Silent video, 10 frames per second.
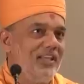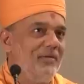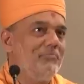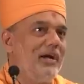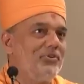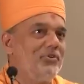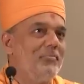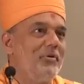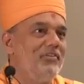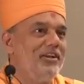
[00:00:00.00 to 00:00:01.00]
came back to the
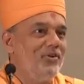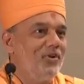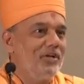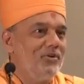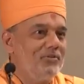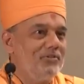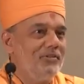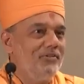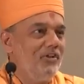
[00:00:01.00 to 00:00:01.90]
pavilion not out.